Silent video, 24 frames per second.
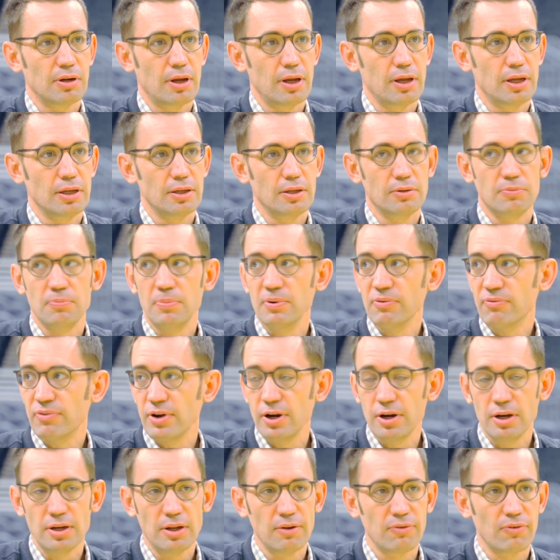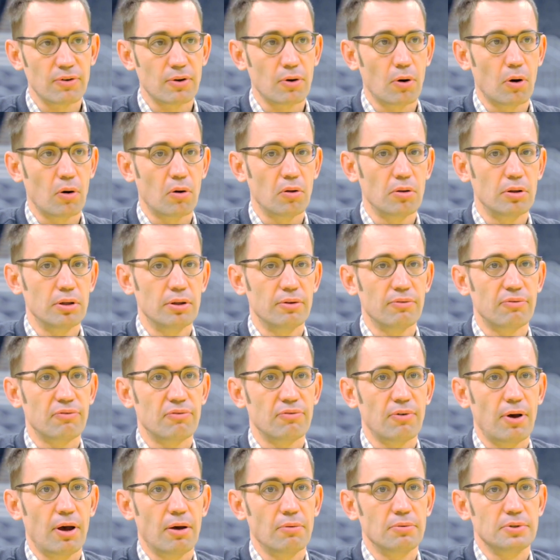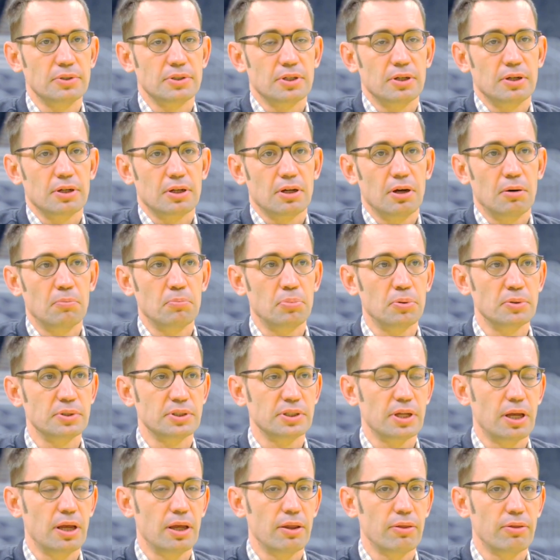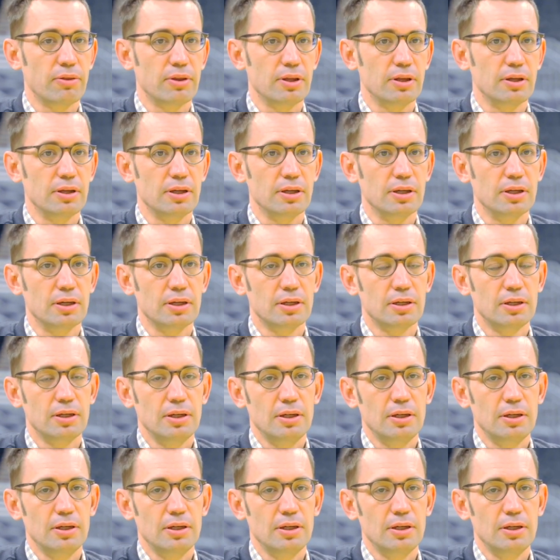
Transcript: right? It'd be very difficult if mm. I was going to come present the,